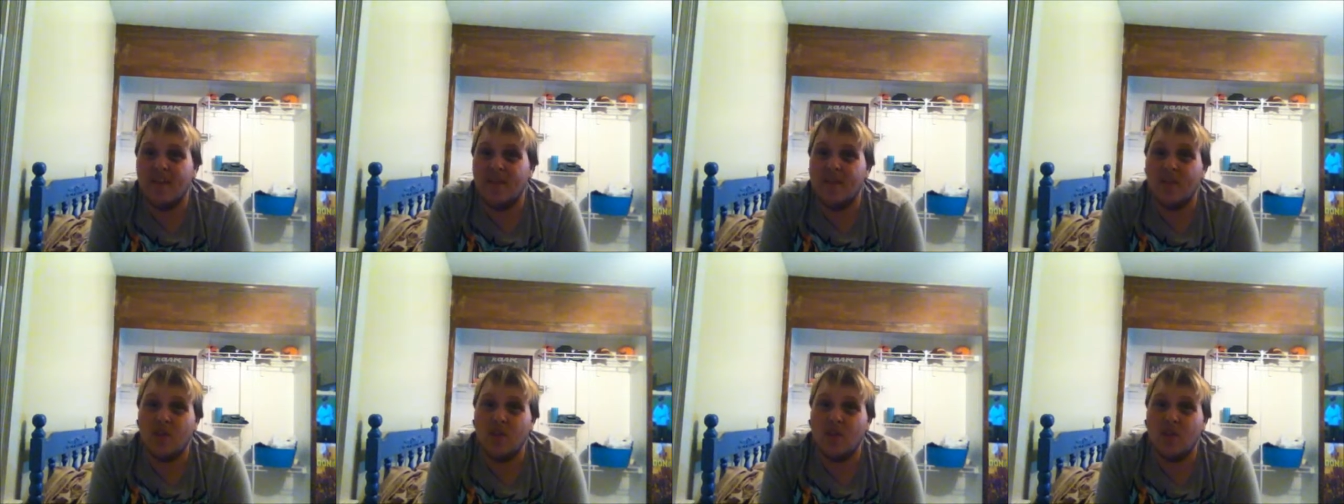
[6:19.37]

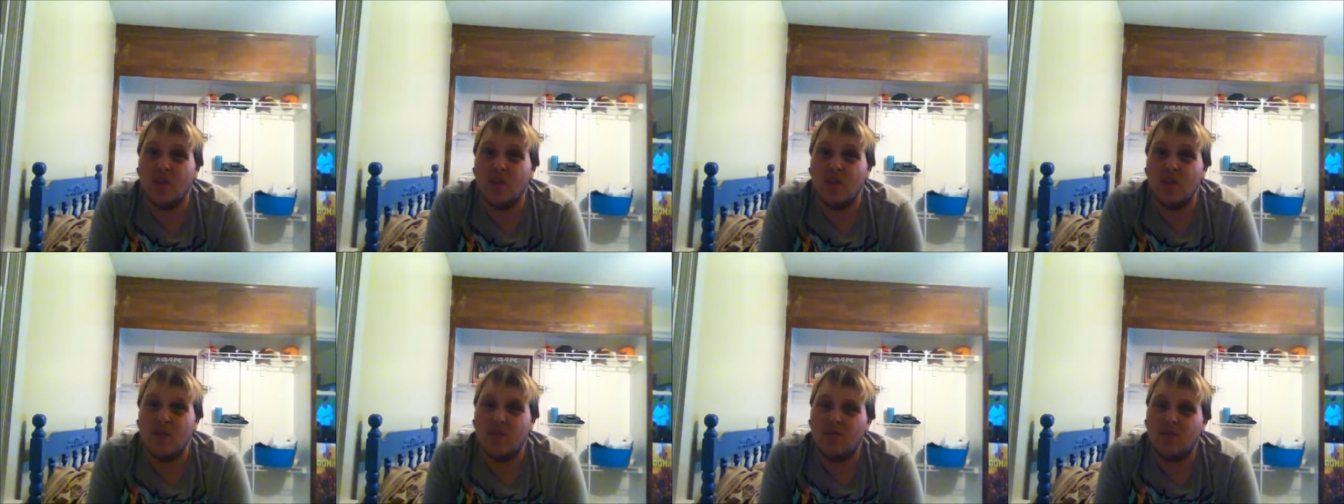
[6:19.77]
If you want to
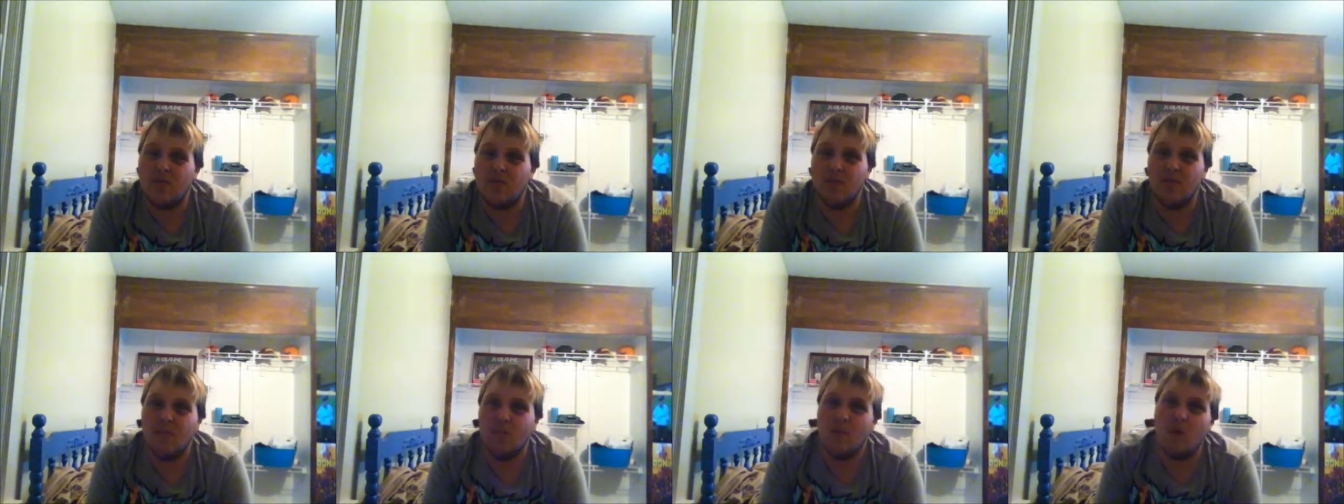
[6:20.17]
just
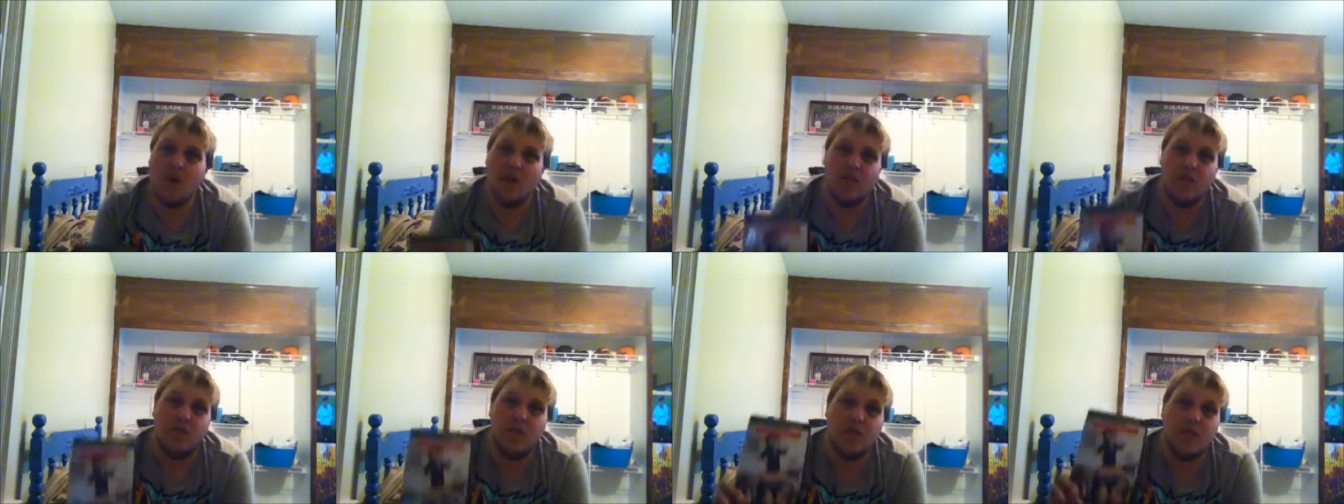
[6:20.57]

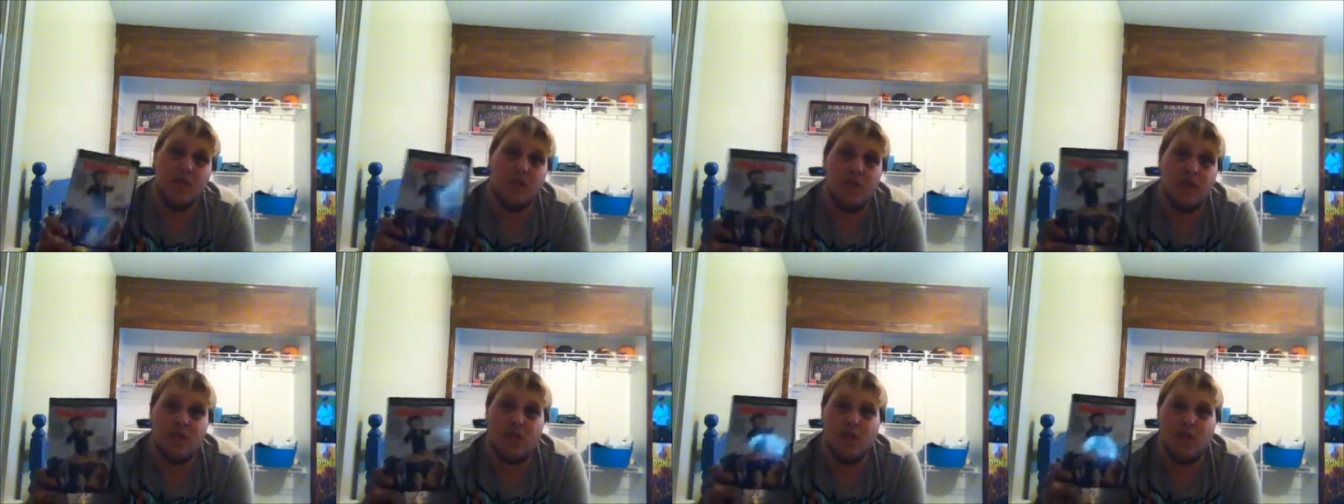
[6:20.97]
watch this
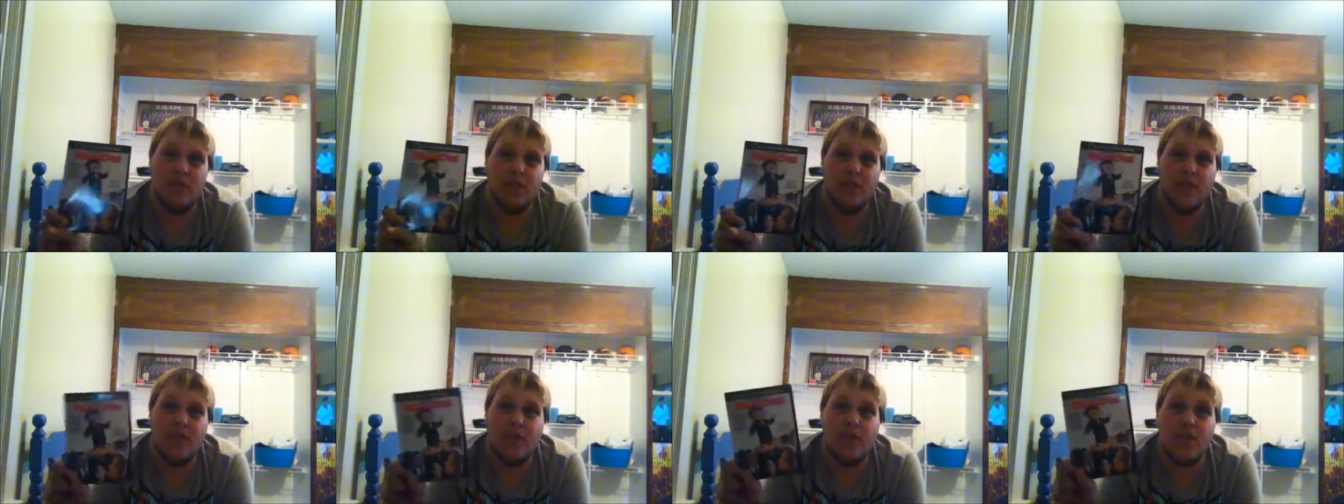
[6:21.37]
one, this is the
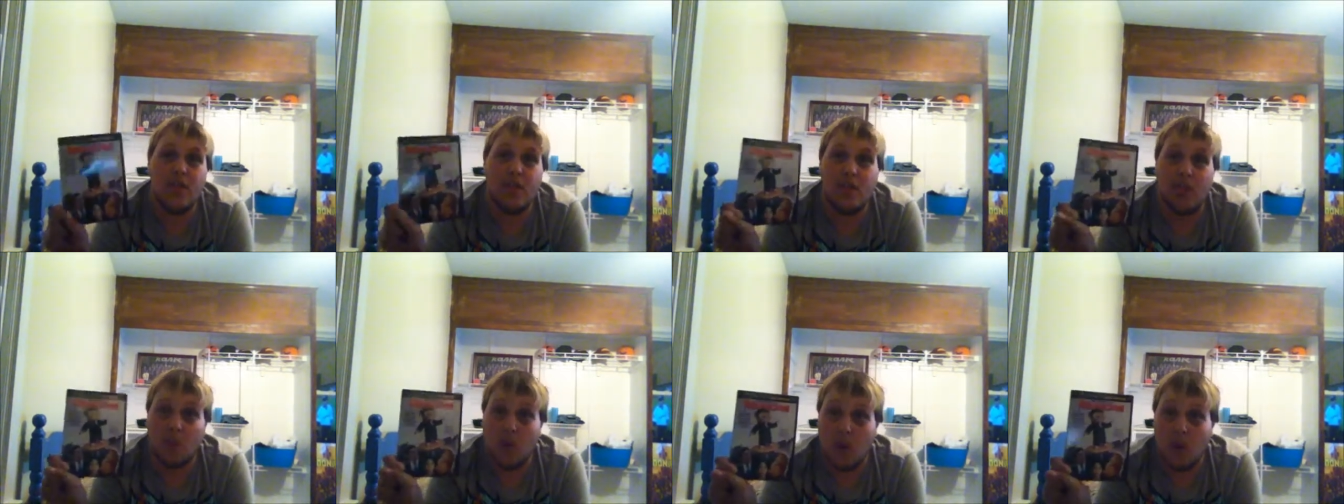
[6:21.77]
one. This is
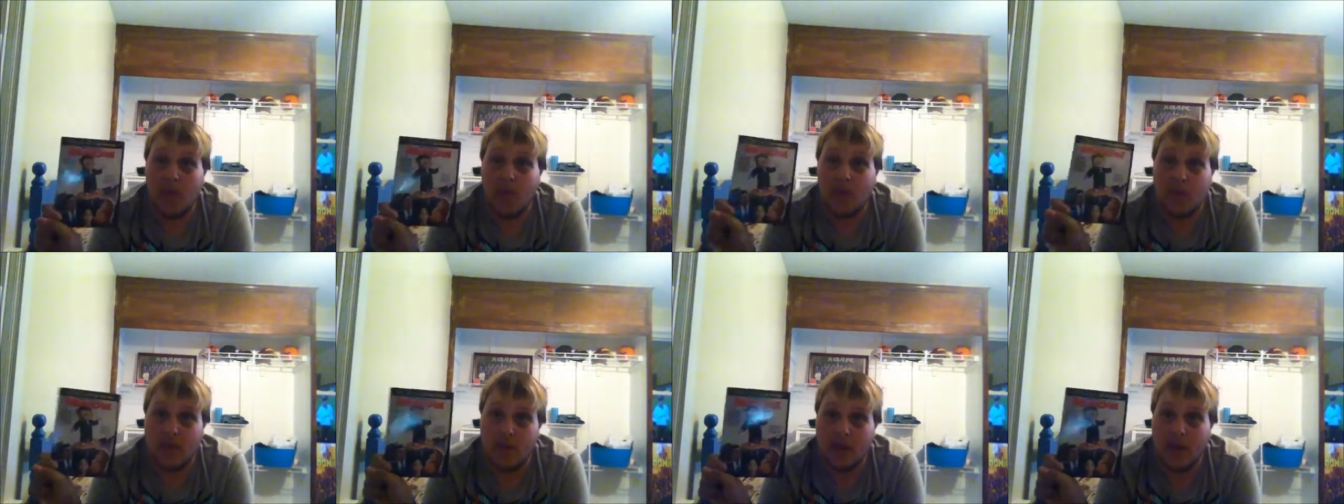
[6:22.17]
the one.
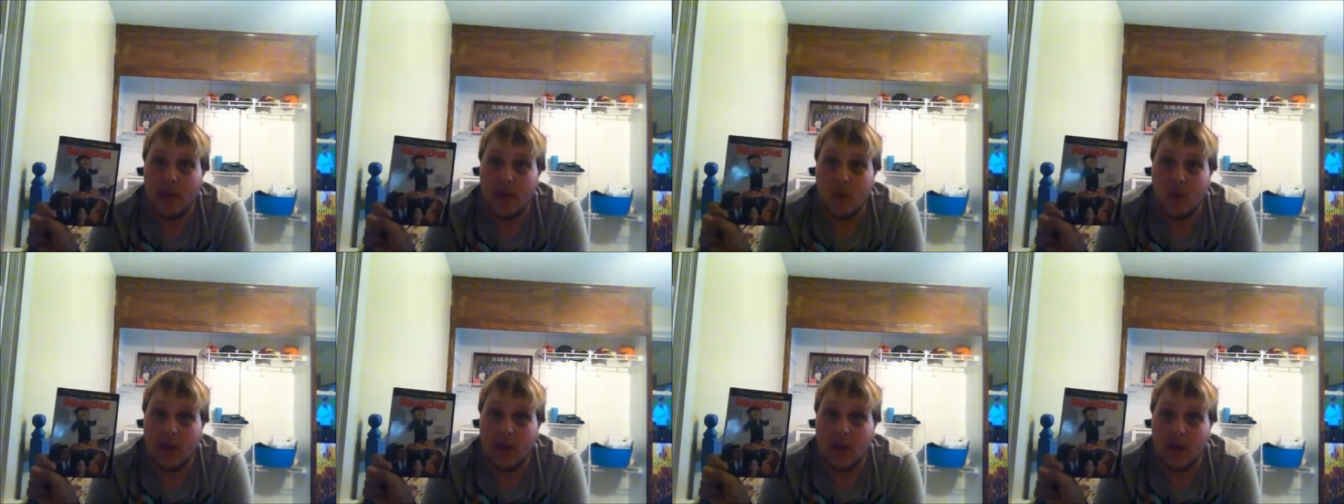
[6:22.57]
The
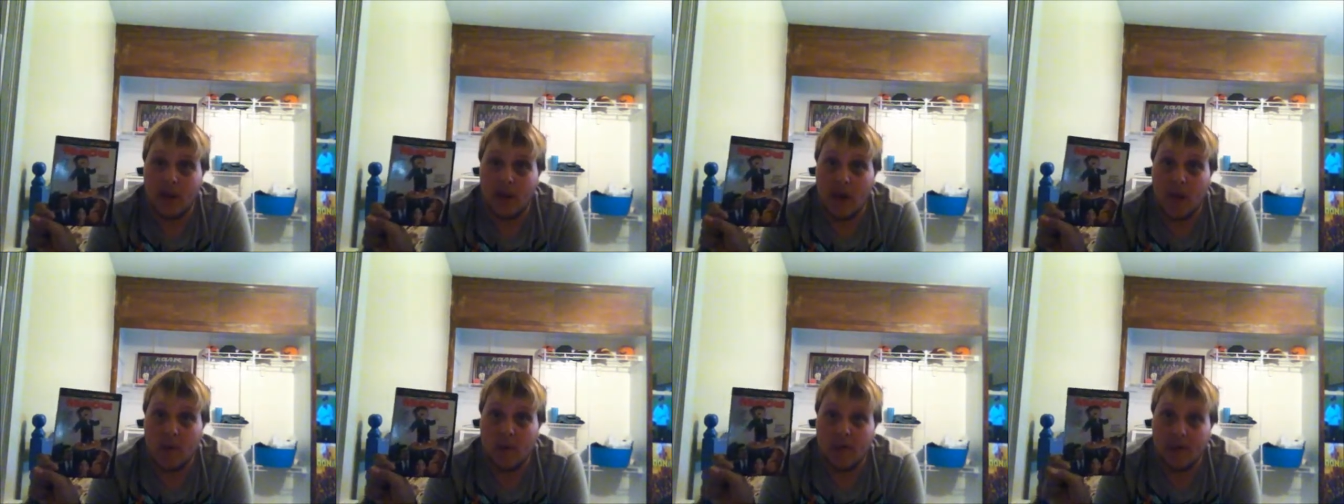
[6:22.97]
way to
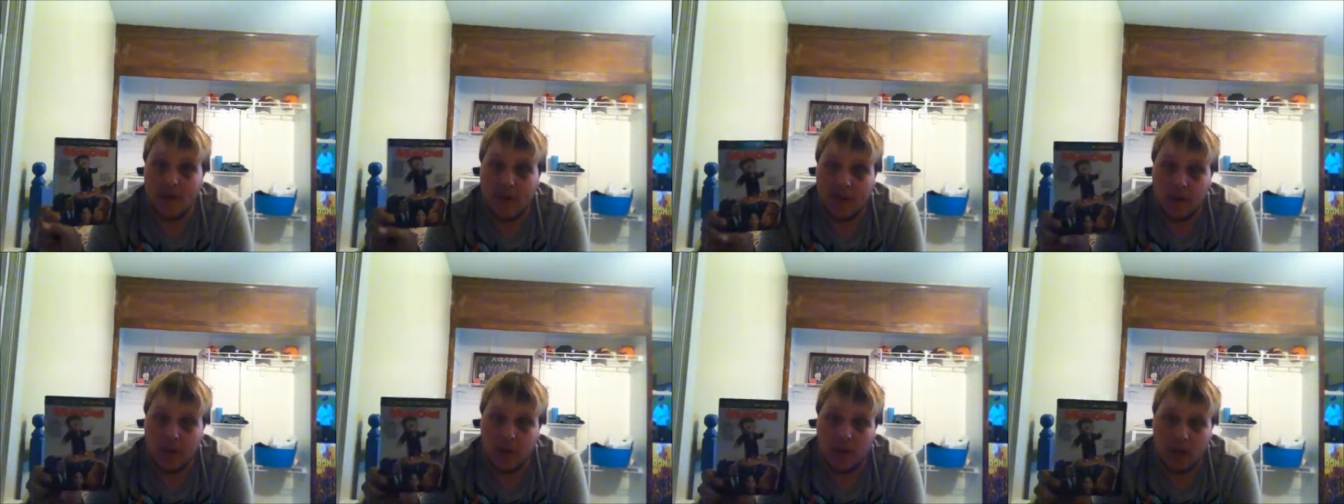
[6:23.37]
go with
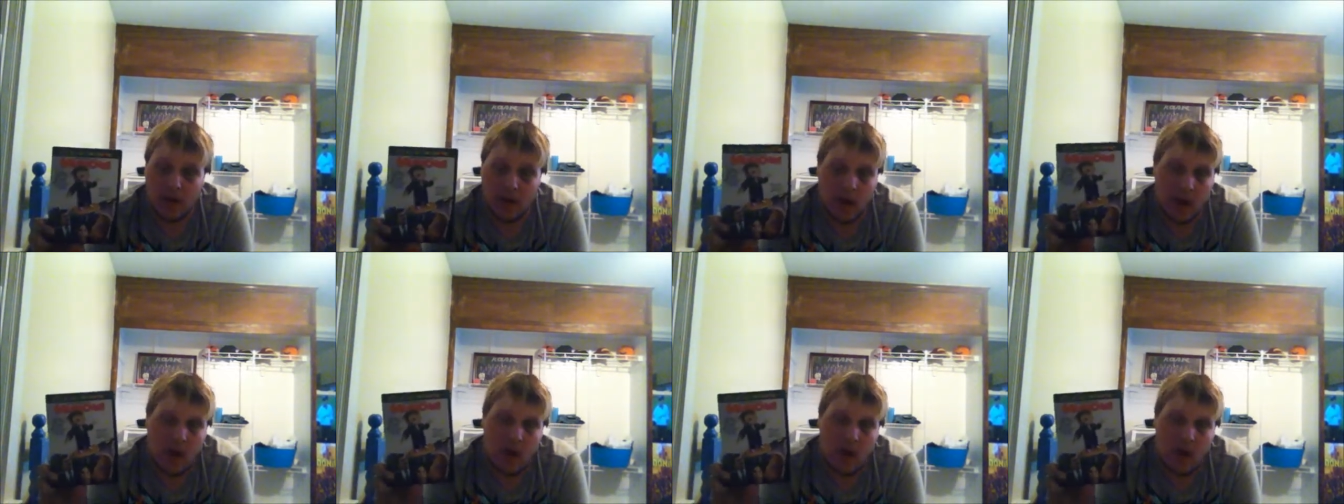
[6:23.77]
this one.